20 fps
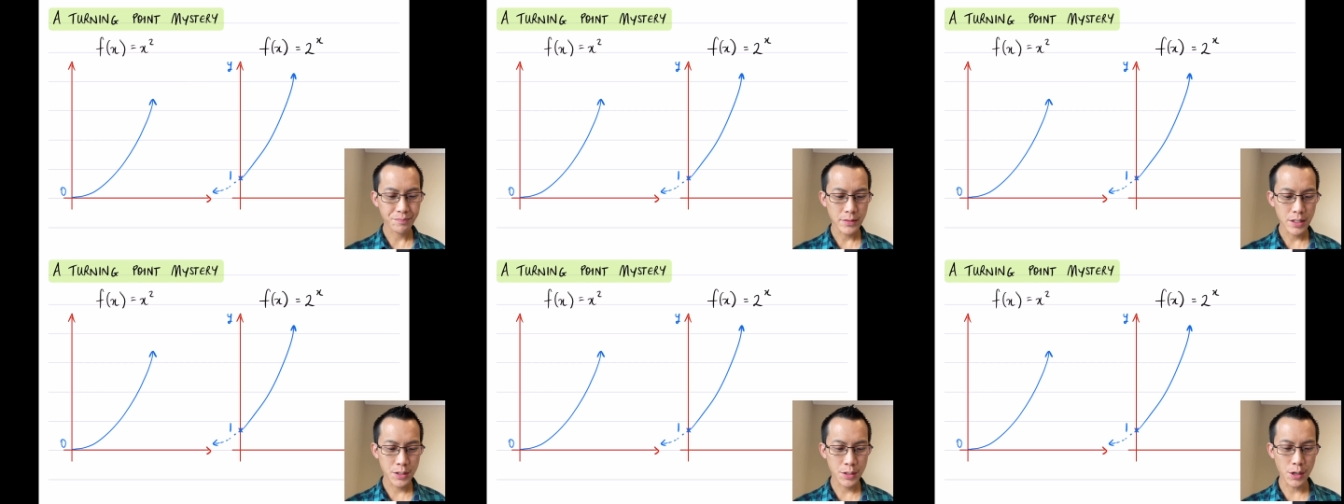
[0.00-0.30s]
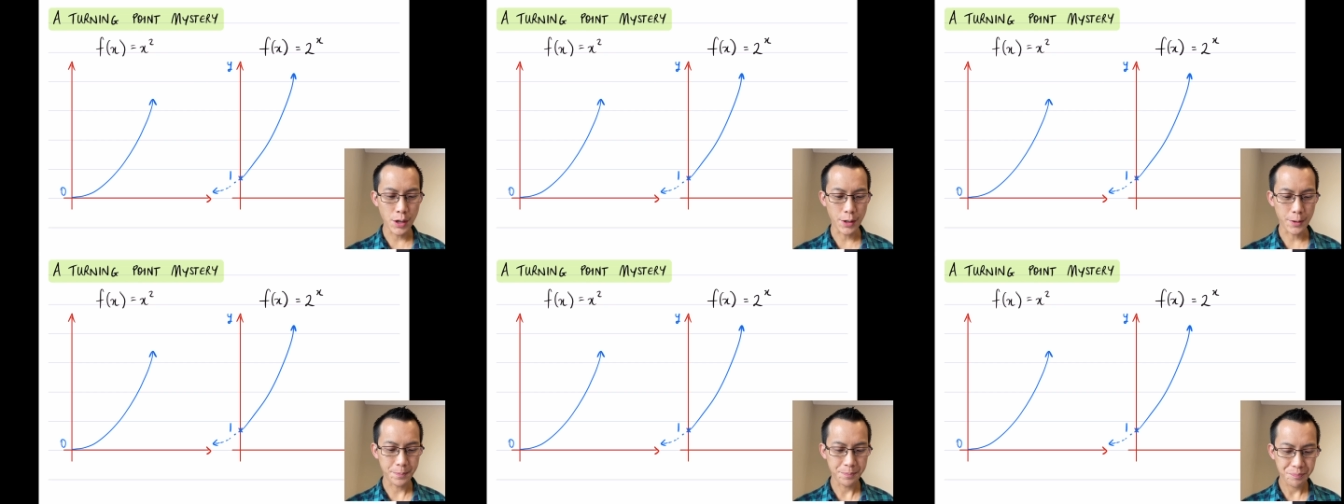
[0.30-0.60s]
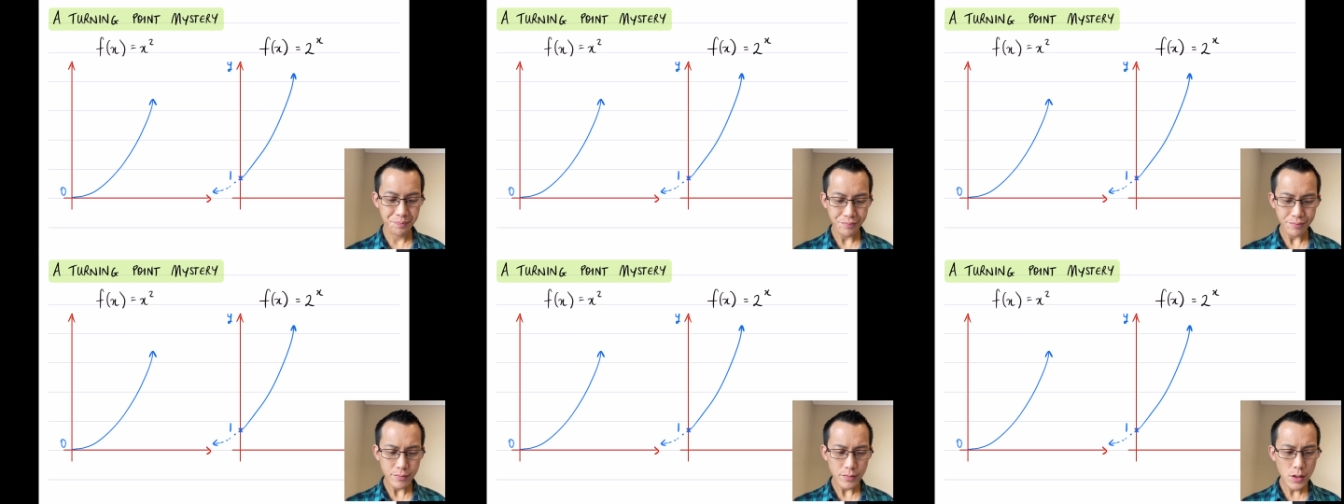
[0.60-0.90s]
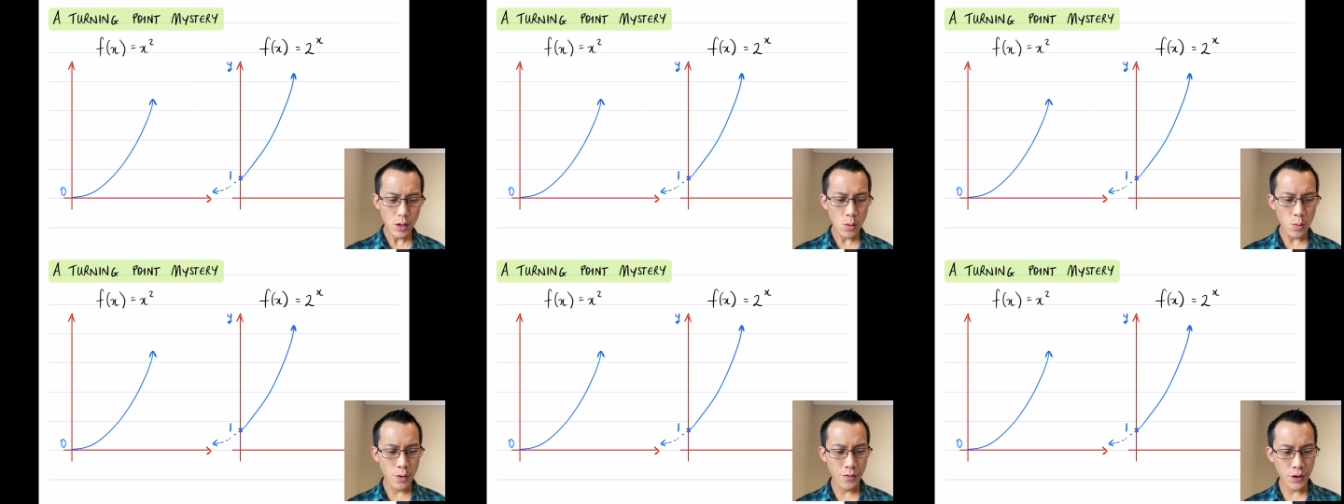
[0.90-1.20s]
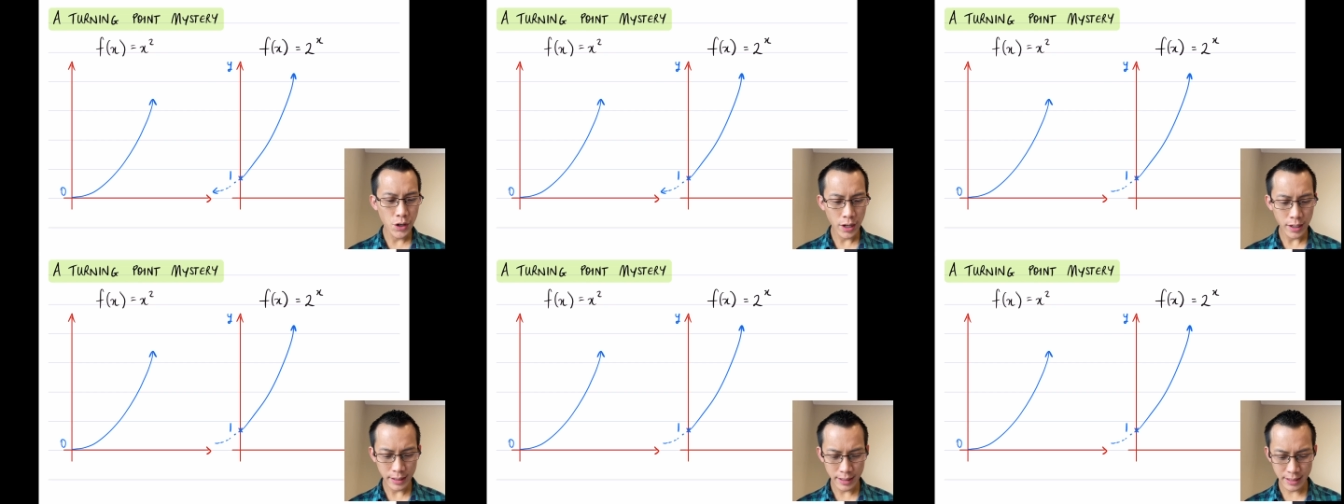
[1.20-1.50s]
So we've
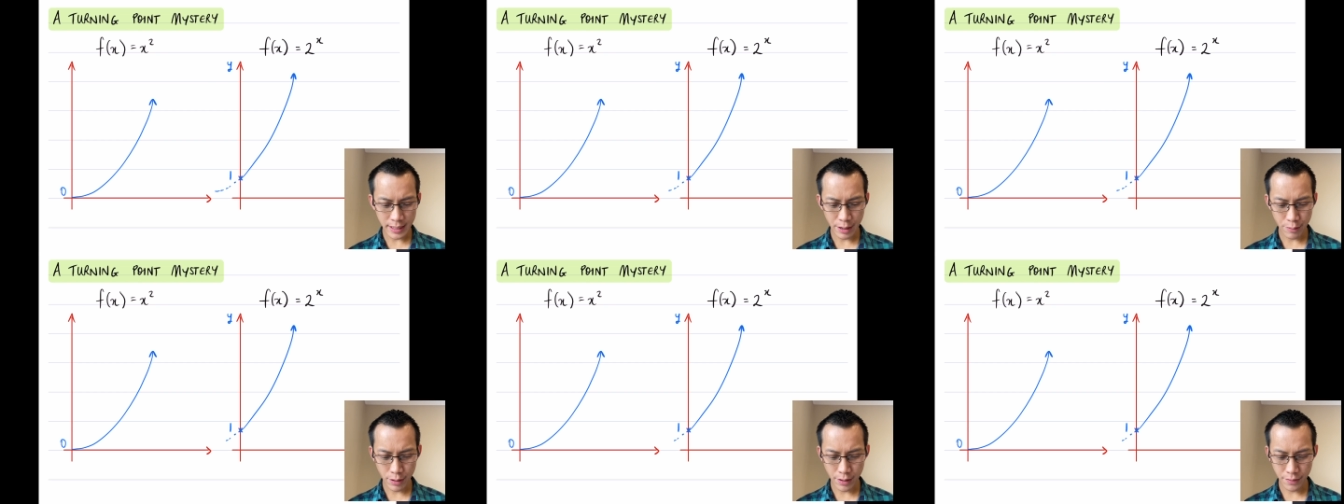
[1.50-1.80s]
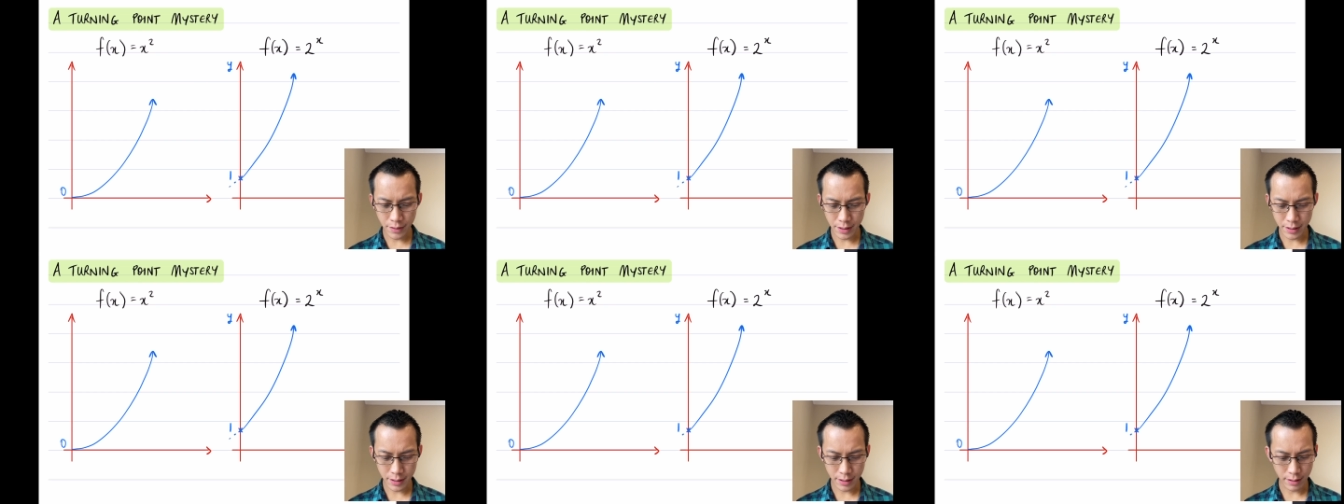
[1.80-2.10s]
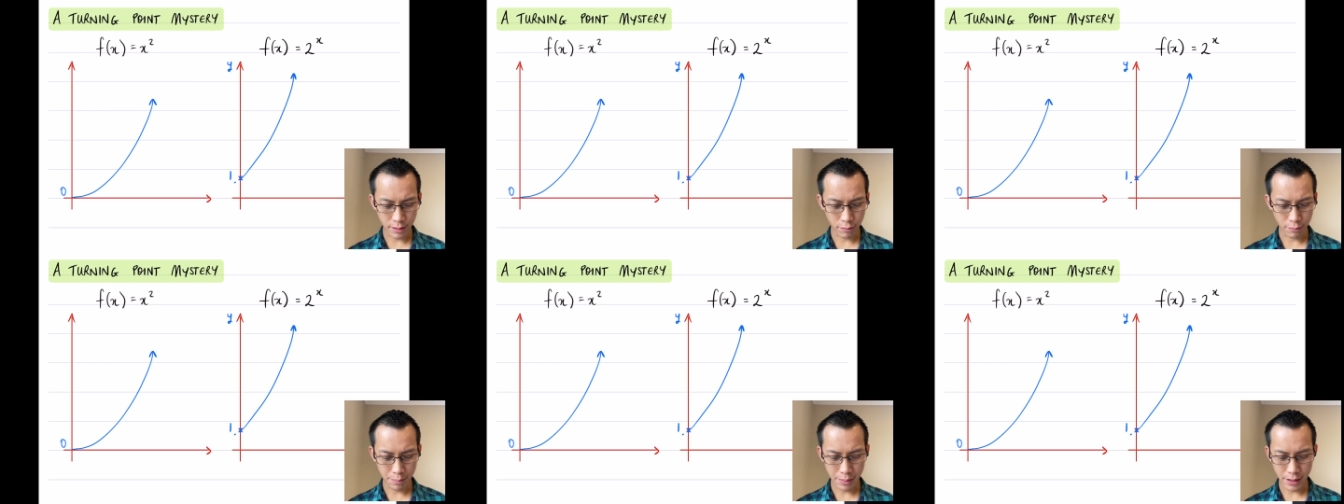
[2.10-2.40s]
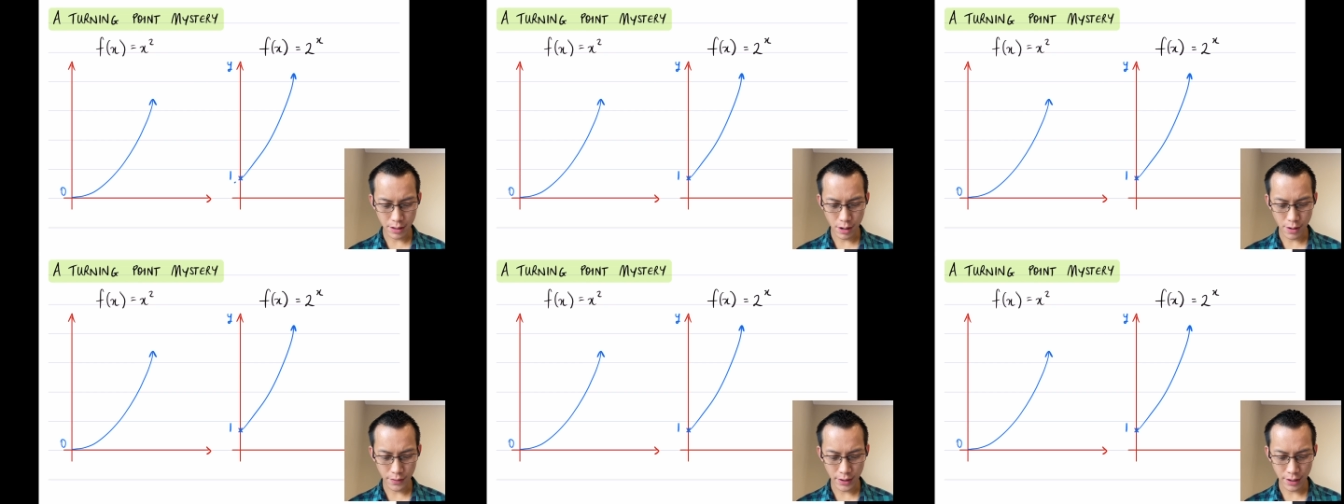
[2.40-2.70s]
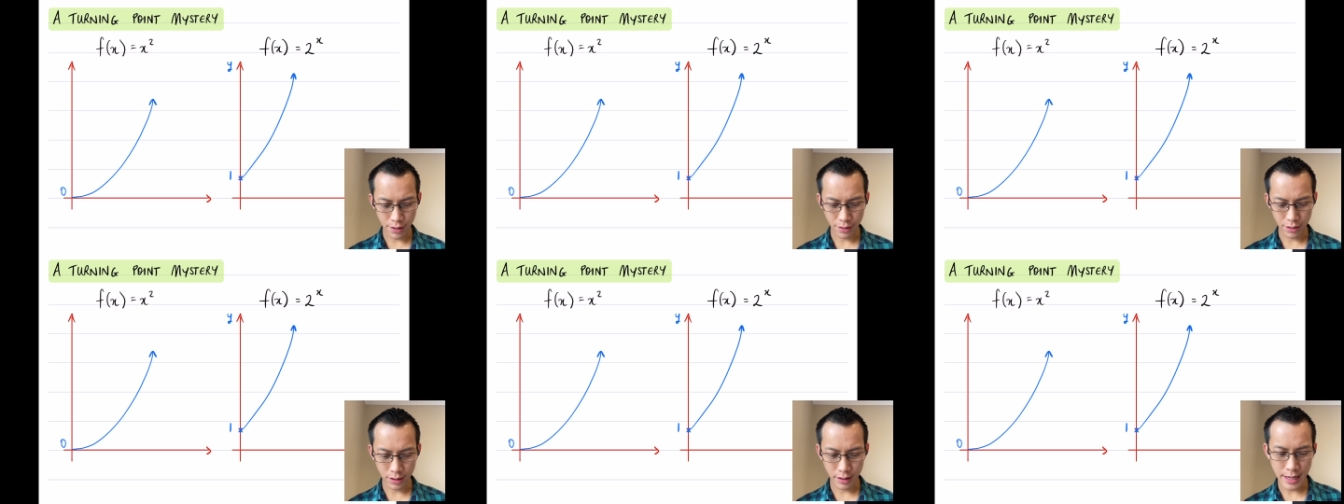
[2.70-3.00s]
got, let's get rid of this little bit over
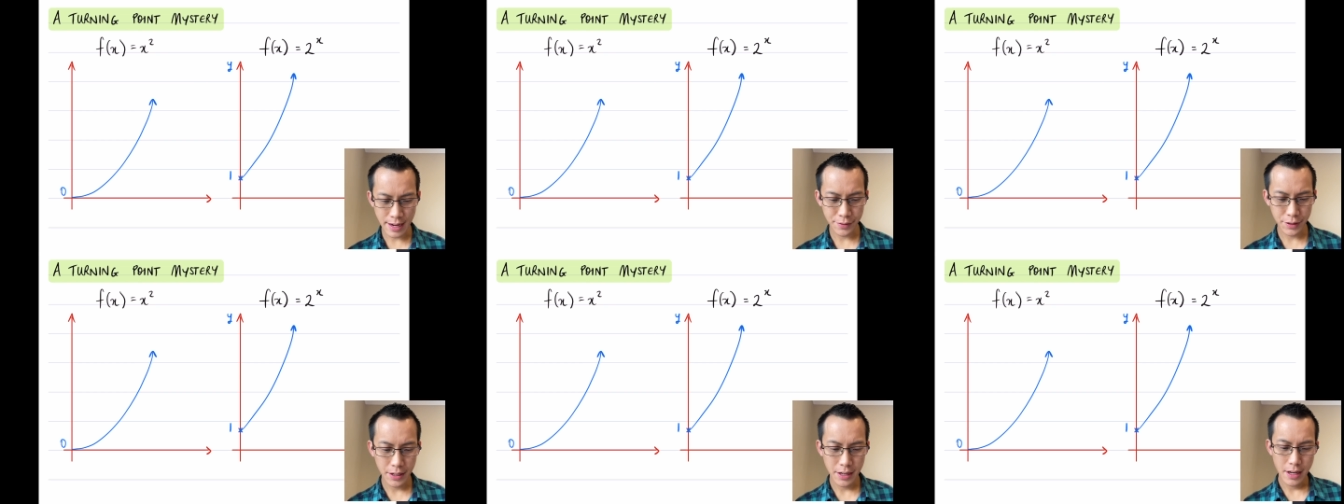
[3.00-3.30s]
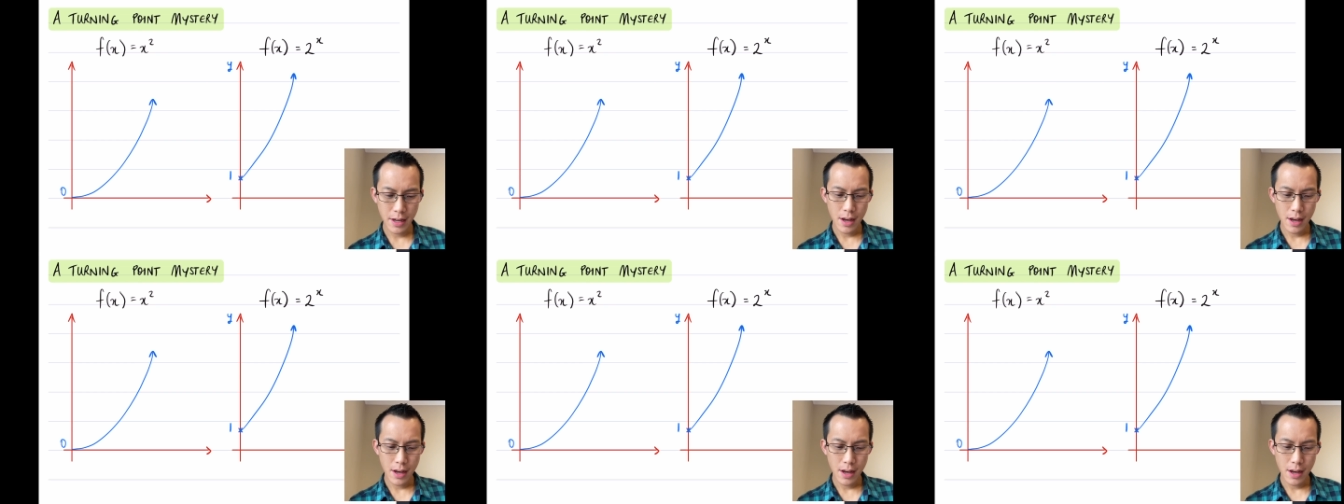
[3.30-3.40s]
here on the left.